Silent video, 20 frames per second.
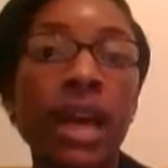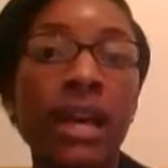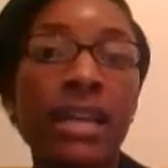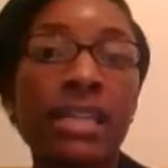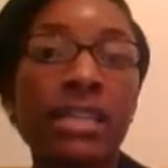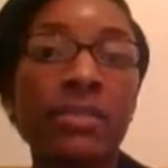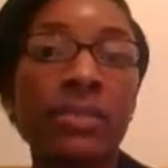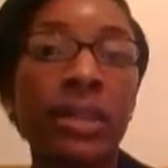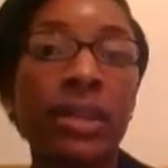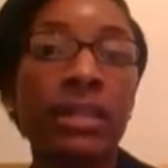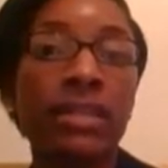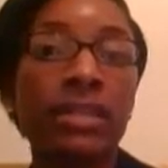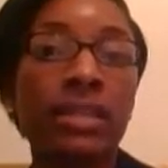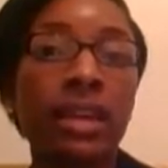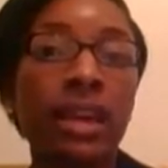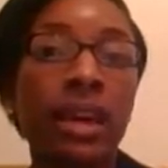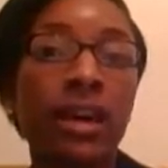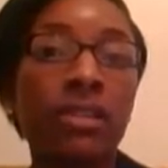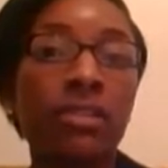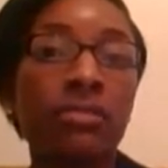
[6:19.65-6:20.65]
aspect
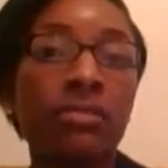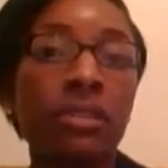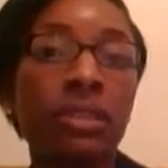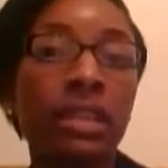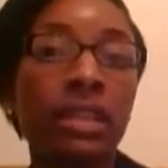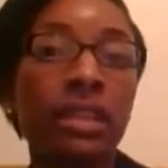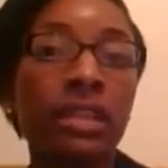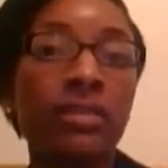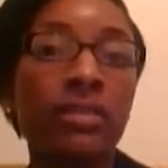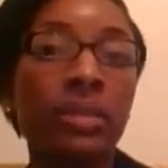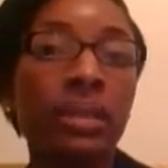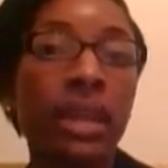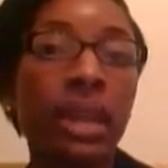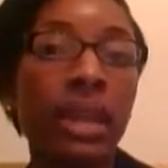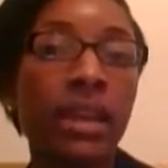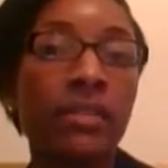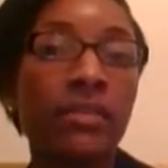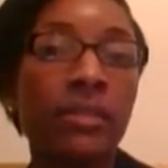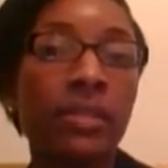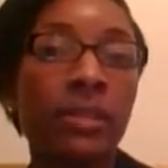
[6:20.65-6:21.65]
to health-related
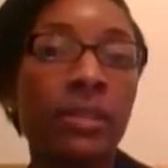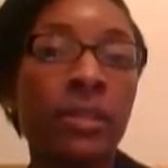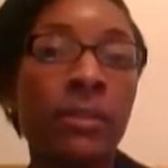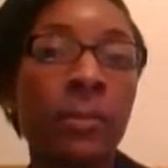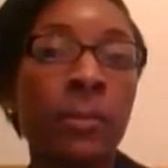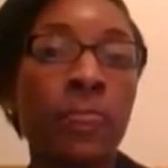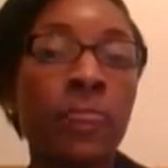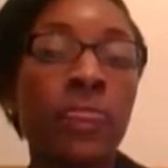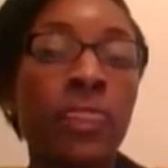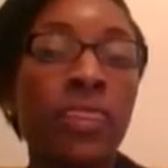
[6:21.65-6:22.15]
behavior